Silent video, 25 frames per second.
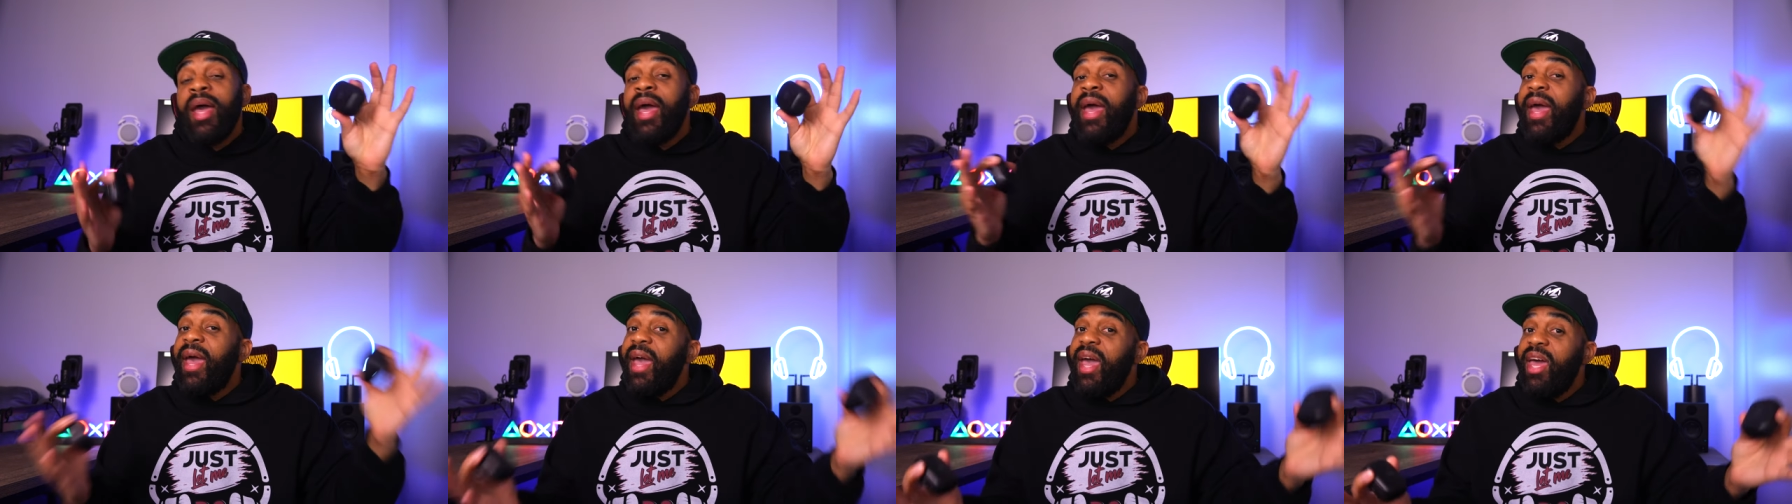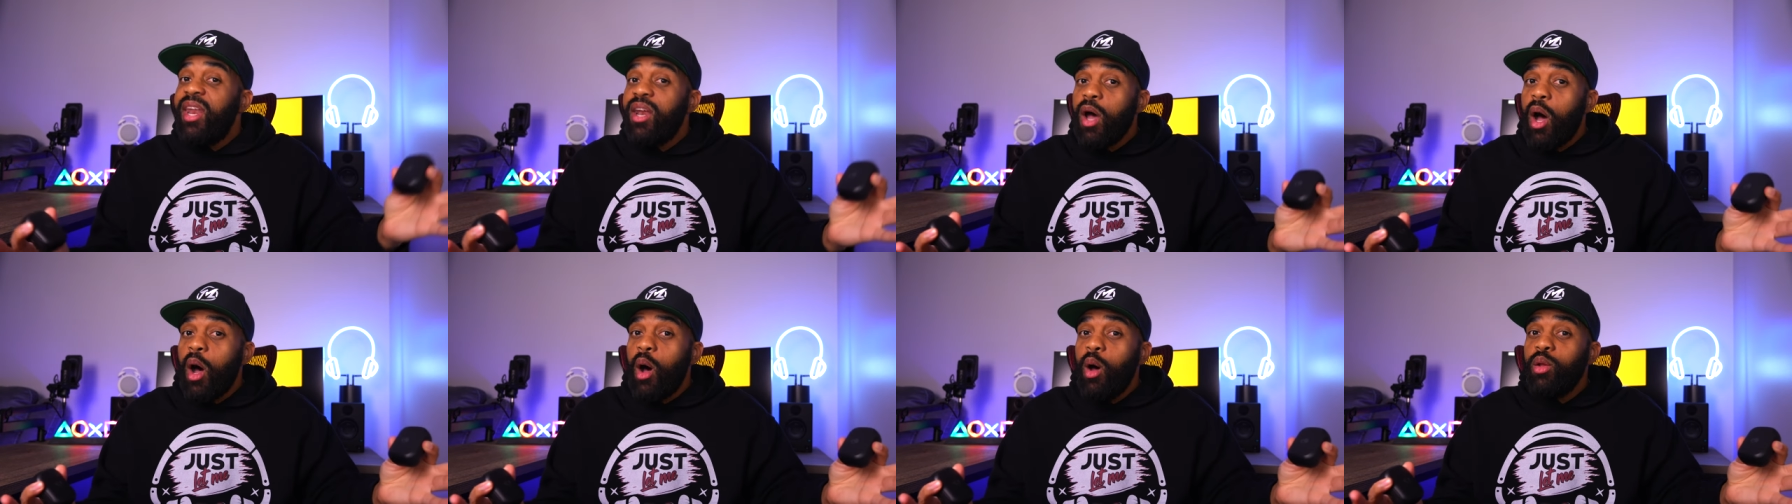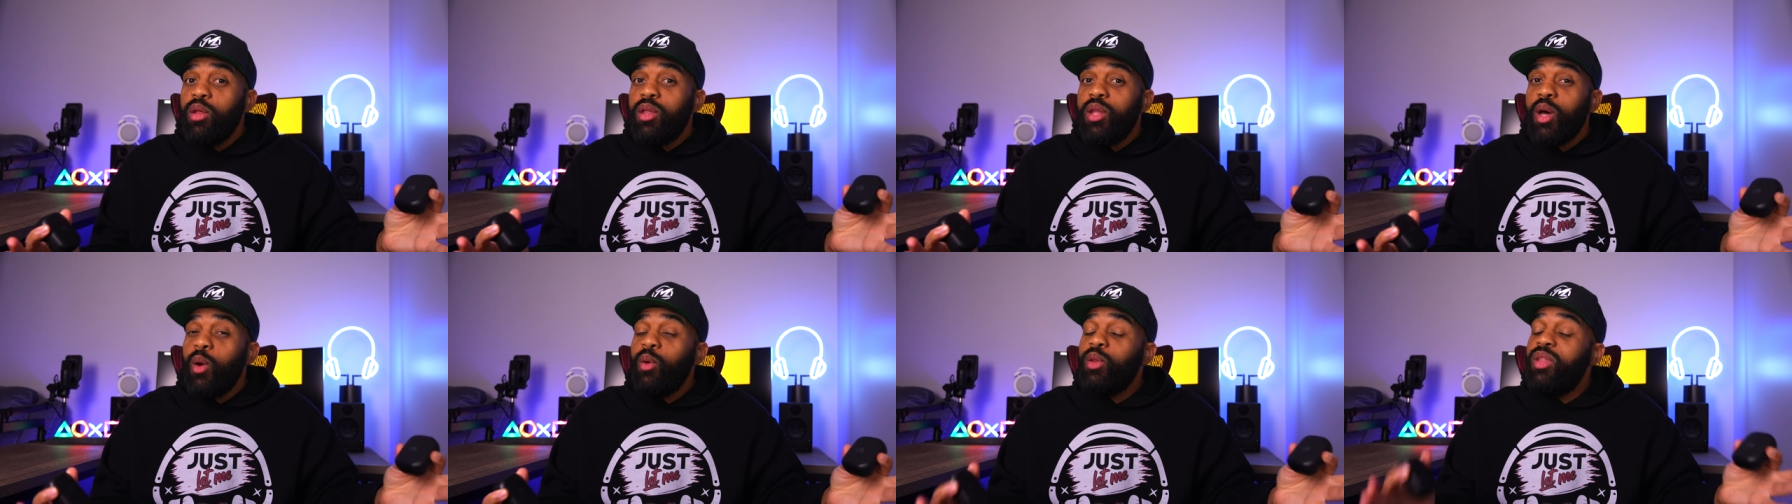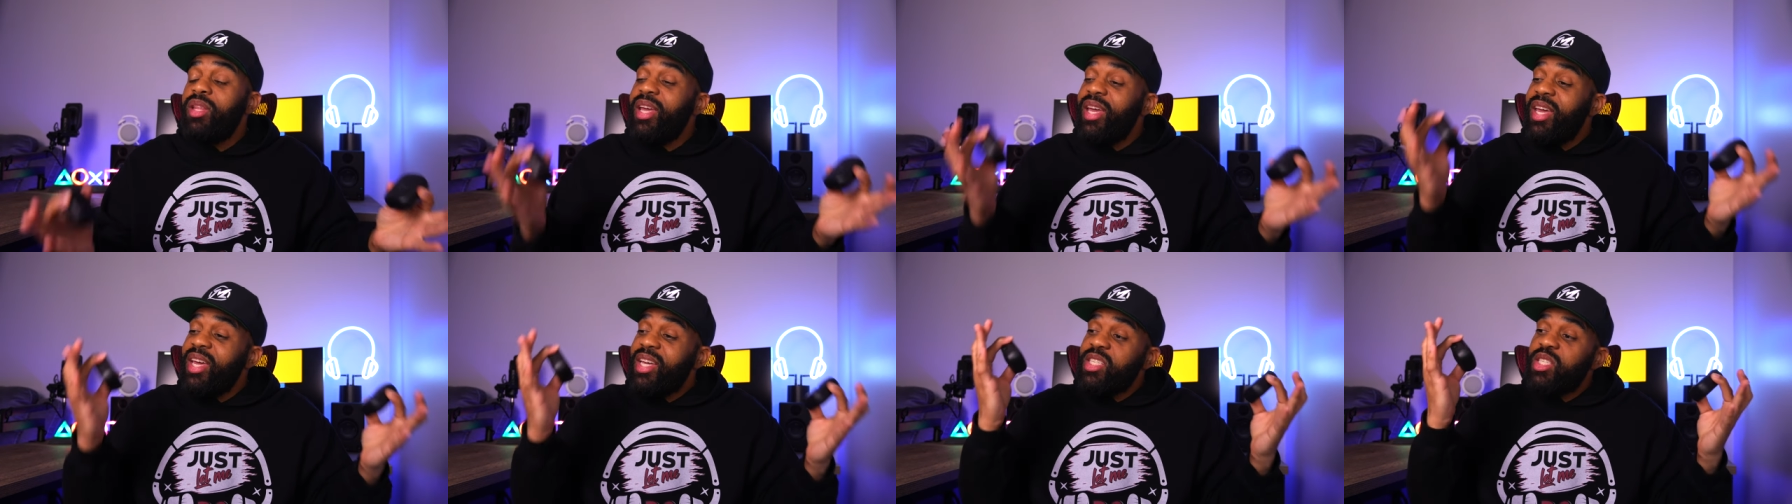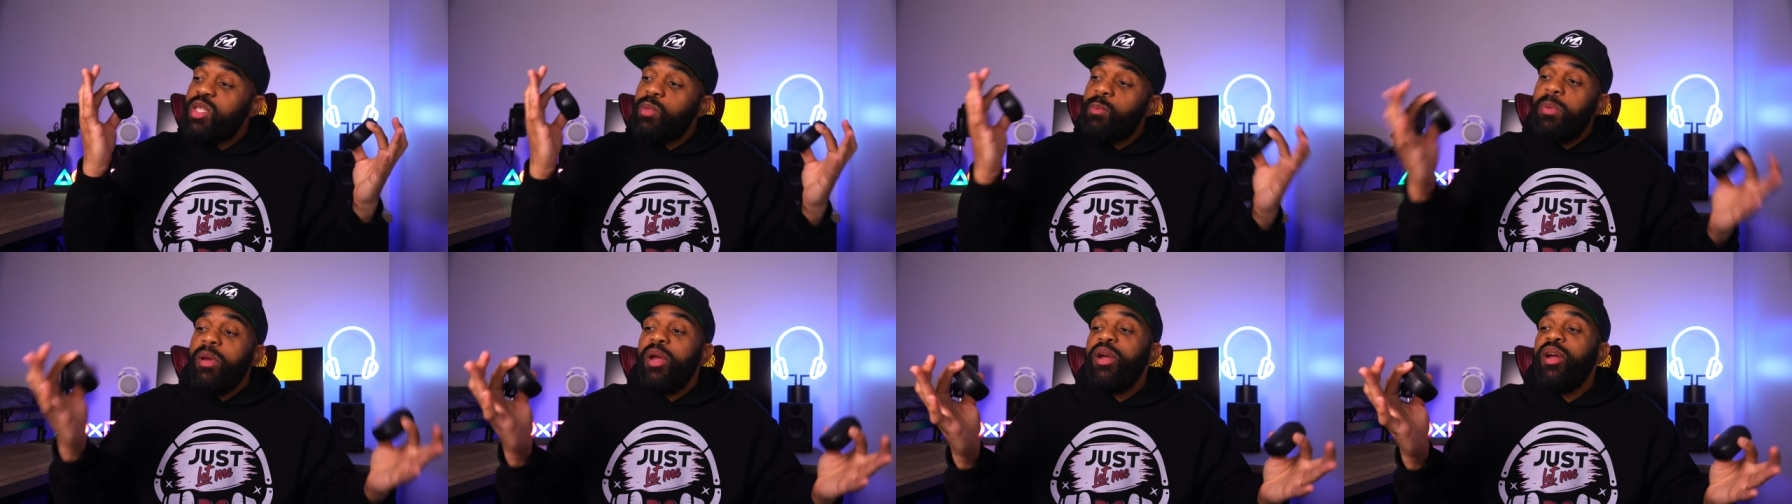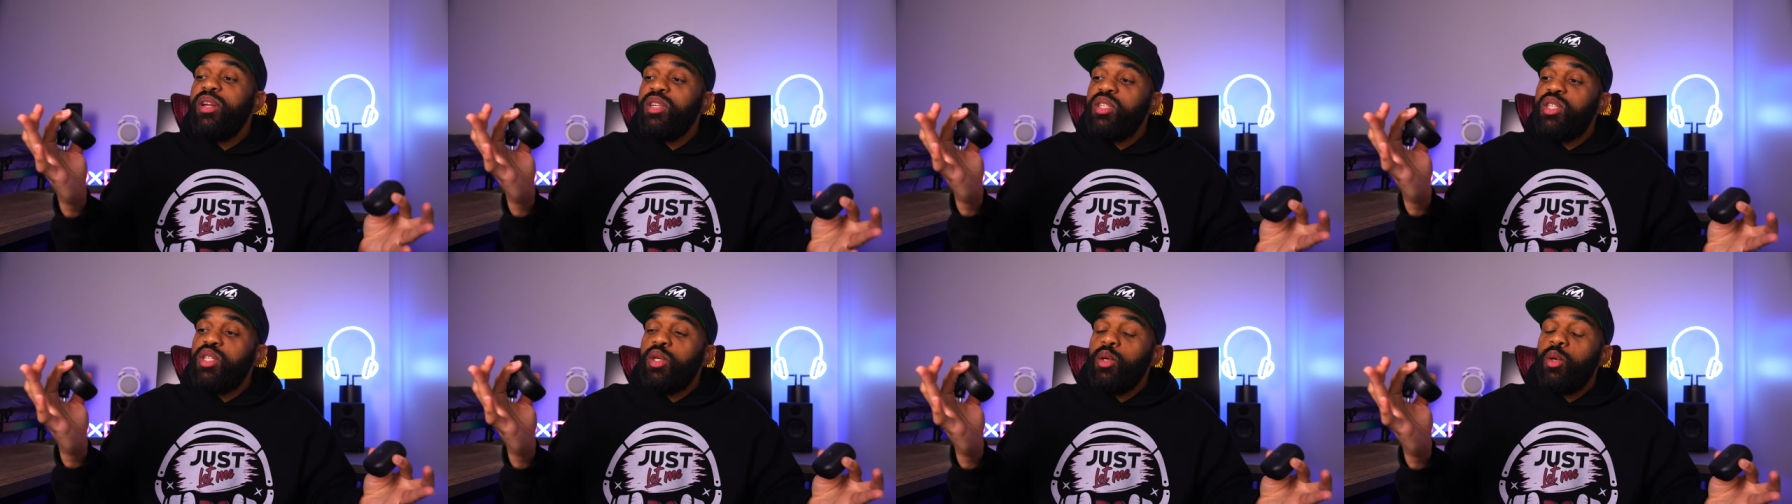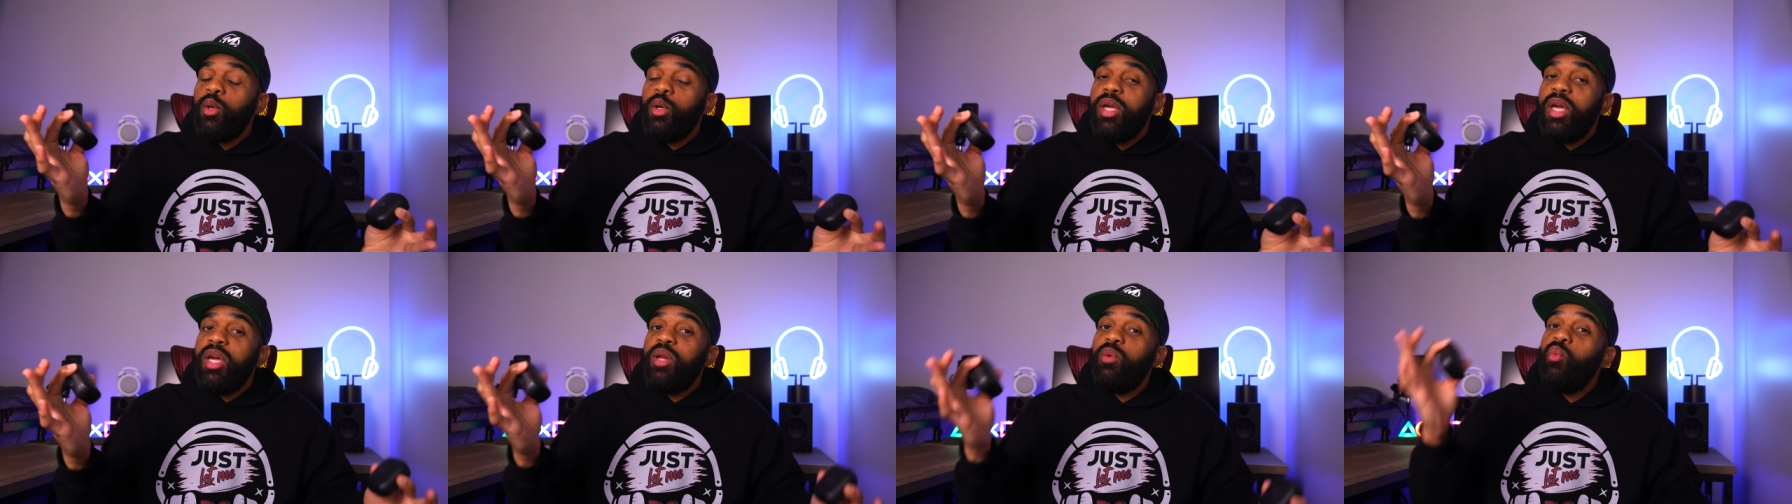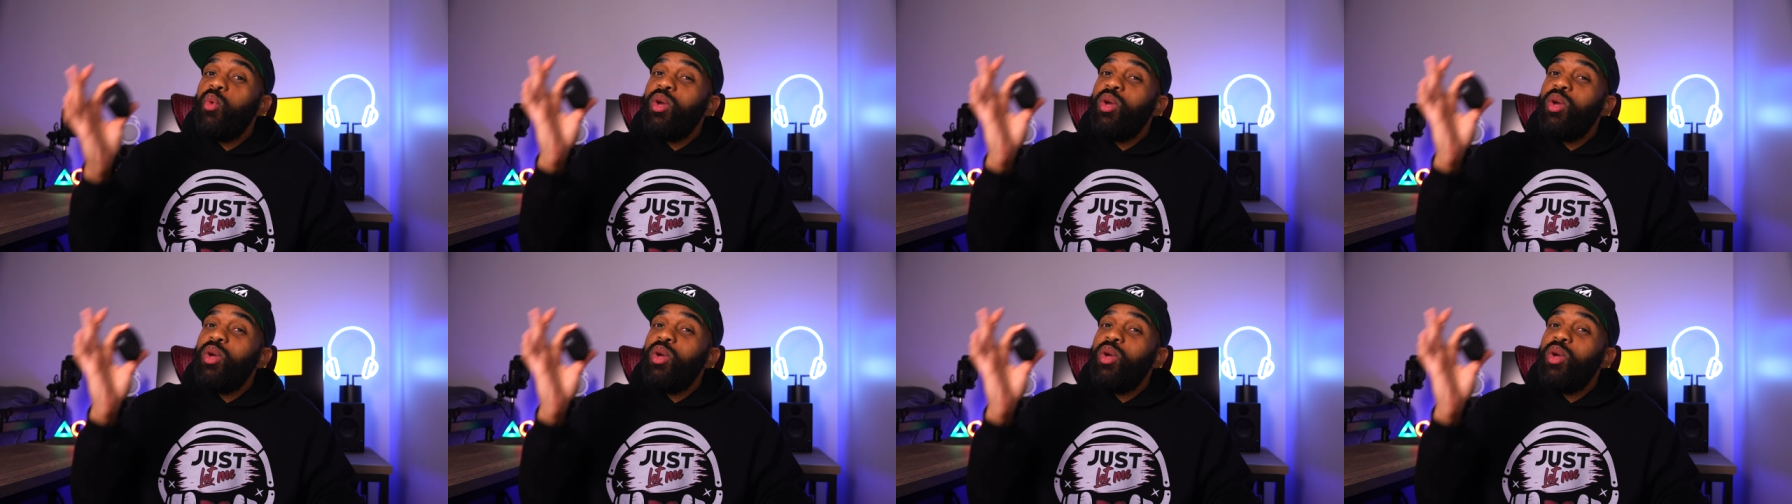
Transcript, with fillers: and although the experience you'll get